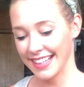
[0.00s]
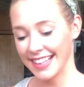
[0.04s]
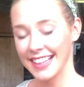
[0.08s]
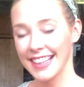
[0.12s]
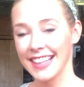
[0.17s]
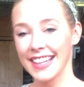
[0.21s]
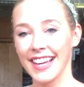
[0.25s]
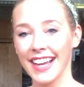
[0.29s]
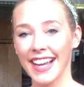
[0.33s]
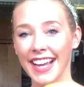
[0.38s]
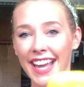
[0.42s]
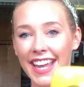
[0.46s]

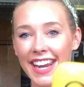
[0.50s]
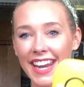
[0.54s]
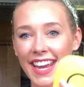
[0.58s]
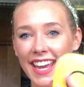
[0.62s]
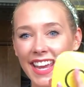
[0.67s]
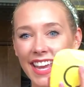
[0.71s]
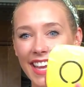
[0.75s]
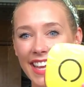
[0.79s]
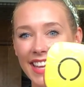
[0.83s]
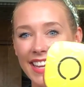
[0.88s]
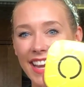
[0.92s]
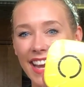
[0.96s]
Look at
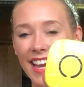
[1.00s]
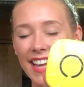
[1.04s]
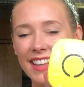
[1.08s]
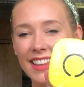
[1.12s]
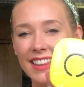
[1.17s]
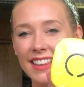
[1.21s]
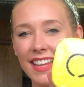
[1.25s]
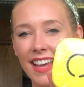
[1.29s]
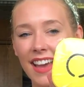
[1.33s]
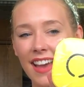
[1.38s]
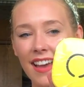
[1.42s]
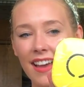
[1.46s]
it.
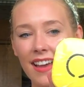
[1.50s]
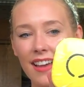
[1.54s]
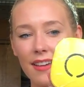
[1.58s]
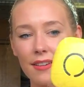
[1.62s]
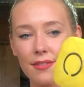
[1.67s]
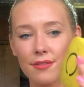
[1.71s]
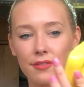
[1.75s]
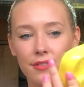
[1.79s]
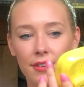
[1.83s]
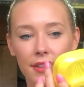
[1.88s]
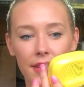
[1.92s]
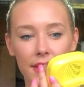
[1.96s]

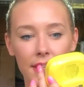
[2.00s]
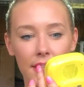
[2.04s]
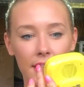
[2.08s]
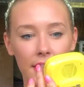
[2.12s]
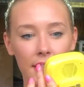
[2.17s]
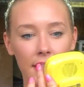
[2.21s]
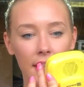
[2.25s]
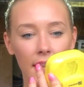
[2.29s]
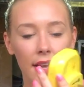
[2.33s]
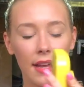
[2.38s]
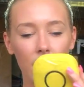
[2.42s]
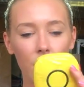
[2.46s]

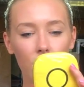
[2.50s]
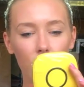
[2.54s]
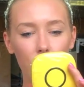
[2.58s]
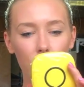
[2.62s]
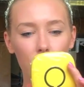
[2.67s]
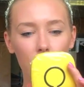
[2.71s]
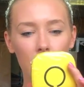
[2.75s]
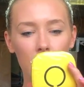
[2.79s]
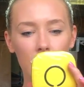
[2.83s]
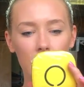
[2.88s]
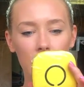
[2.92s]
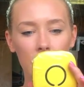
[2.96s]
I
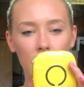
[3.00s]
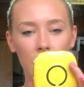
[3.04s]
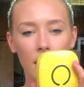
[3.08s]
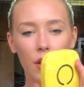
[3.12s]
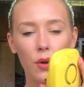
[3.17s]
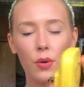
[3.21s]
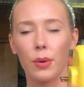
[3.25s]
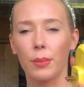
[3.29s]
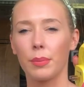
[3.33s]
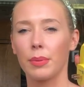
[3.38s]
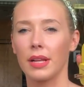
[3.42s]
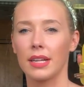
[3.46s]
hope,
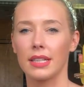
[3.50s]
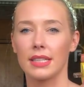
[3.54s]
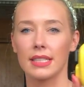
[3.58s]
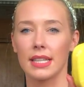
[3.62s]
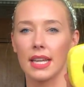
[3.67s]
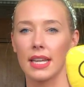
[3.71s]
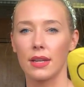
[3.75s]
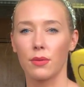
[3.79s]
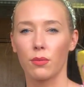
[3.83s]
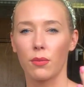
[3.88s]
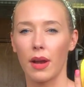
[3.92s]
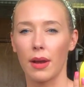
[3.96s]
well, it plugs
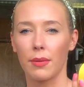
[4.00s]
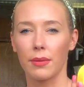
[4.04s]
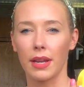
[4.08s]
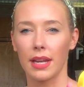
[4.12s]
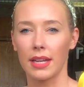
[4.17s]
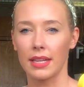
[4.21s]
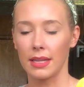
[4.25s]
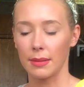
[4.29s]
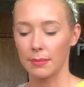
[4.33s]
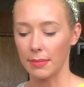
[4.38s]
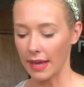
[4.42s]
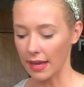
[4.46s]
in. Why would
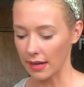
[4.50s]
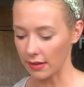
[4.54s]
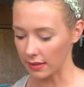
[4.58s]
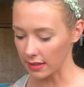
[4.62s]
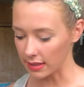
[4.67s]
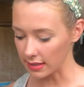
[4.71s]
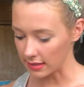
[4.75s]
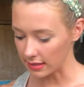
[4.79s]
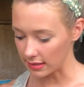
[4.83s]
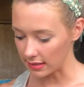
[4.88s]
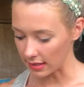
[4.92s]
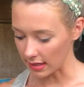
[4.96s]
I need
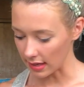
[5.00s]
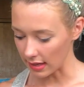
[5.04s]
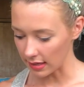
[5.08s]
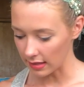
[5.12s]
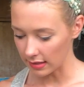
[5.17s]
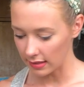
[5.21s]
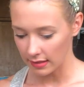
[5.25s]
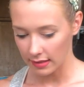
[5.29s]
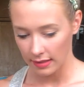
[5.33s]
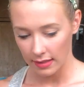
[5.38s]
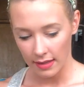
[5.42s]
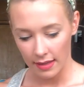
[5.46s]
batteries? Duh.
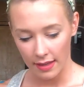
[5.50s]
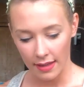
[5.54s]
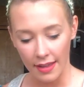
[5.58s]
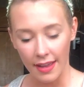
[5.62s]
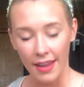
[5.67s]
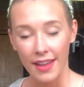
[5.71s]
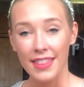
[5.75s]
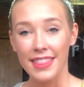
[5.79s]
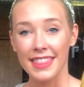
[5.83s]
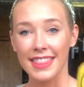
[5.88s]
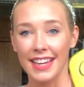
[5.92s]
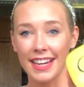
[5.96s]

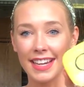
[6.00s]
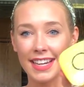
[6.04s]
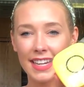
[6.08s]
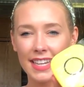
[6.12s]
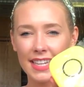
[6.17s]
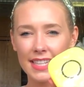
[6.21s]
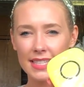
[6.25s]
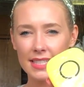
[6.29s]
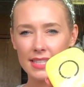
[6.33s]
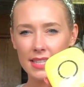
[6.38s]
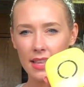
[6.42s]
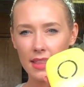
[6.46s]
There
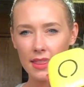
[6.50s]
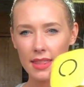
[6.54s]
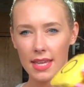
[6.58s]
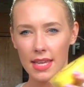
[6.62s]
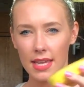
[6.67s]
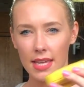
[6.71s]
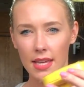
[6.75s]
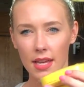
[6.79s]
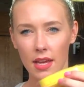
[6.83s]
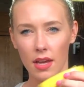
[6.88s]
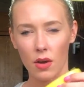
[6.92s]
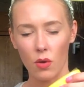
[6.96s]
is
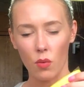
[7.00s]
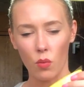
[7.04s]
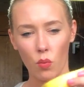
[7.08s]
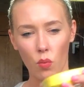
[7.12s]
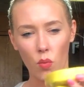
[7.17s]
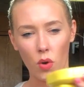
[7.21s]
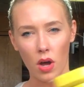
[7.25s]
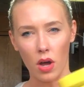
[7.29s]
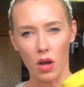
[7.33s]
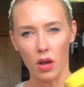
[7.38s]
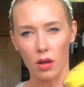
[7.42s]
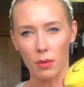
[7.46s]
the
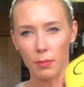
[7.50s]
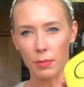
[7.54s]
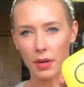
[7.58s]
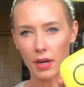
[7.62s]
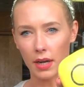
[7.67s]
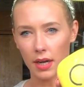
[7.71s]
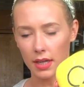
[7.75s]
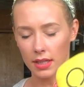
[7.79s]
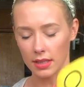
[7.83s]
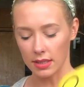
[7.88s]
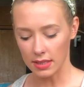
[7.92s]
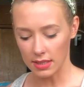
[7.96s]
wall
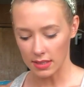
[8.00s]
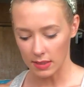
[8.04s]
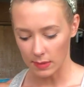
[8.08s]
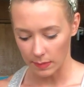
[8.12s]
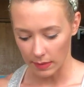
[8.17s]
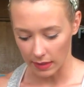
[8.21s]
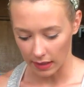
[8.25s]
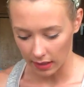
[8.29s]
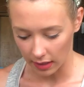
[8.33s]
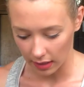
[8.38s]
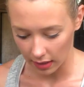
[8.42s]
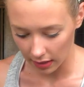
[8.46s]
part, the
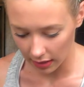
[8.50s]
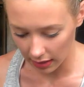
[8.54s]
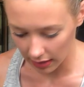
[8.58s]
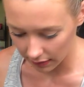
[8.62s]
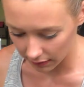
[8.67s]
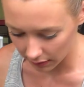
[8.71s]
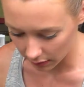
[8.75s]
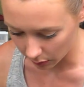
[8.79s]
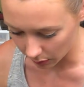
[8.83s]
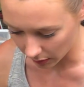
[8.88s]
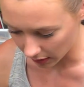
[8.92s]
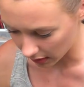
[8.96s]
speaker,
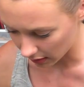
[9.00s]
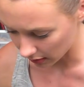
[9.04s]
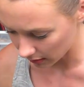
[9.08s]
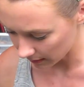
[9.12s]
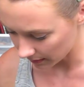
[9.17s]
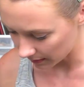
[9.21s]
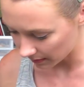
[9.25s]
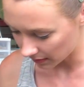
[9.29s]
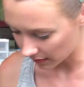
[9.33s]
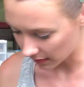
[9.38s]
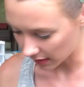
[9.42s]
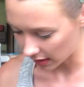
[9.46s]
if you will.
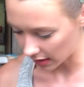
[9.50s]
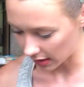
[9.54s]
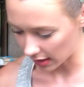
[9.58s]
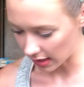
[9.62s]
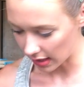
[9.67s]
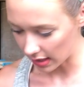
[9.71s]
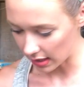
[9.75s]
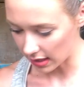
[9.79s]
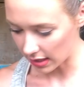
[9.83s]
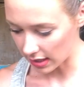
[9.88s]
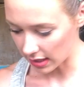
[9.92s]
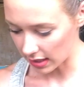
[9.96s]

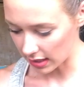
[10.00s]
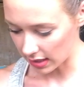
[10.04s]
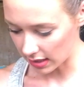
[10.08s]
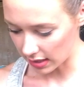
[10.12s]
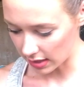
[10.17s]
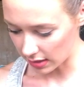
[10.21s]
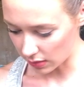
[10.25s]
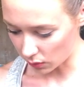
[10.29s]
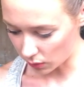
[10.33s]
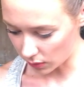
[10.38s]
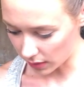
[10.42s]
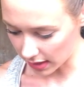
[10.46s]
And
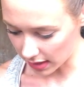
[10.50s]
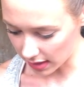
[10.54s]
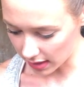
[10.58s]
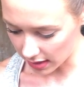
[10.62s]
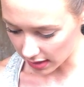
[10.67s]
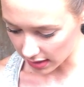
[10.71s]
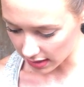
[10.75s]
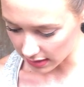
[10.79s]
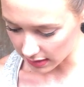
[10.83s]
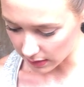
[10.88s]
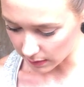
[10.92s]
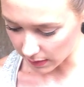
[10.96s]
then where
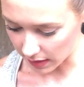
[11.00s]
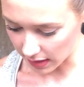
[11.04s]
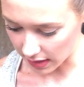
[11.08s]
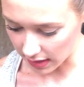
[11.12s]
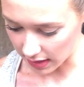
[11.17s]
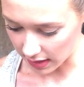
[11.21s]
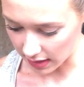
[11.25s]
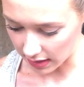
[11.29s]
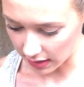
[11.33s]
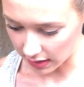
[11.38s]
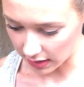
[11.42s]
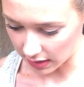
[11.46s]
is
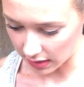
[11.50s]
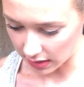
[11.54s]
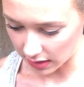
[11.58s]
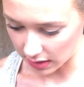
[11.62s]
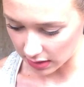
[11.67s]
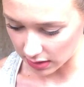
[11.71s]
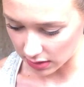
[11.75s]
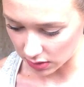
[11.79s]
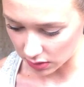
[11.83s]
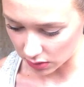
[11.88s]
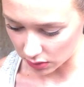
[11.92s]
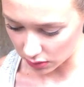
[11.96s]
my
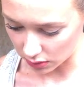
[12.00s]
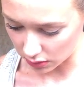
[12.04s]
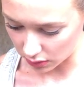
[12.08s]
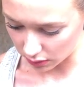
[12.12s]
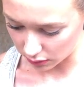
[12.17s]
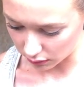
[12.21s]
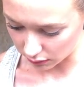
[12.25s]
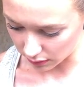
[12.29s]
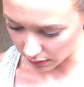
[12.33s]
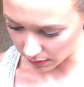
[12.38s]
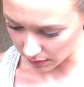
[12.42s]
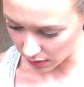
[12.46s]

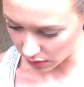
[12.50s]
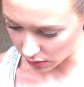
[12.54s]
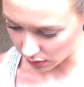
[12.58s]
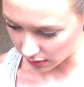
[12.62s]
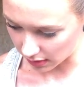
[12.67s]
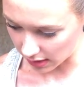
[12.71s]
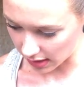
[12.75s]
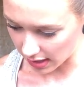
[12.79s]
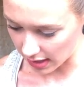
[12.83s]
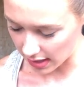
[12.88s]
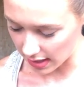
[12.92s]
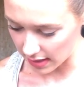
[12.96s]
little remote
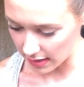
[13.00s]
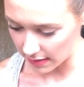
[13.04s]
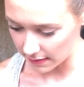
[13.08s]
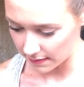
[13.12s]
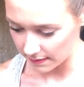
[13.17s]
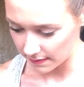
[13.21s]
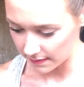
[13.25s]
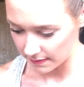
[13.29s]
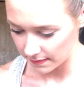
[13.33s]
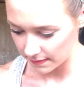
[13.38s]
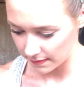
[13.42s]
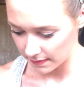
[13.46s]
guy?
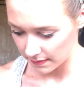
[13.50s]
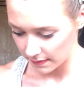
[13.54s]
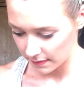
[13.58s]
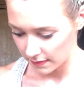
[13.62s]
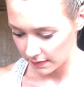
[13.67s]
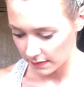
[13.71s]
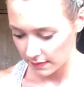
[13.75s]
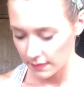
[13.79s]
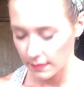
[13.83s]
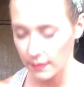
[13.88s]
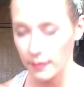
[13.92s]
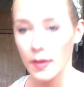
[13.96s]

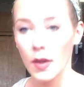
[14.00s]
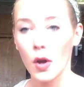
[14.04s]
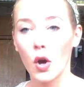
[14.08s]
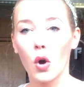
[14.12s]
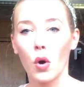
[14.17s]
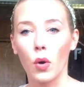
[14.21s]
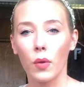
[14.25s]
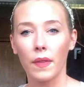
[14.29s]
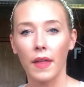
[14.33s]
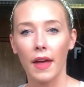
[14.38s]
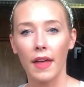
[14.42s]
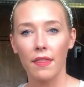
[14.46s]

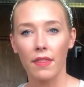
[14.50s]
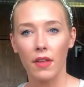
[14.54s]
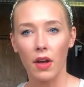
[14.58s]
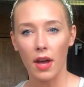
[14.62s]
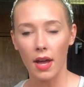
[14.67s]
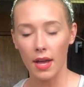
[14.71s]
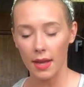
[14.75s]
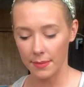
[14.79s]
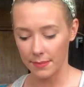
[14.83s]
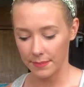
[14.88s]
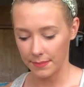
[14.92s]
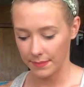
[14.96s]
Hold that
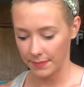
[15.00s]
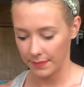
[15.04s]
thought.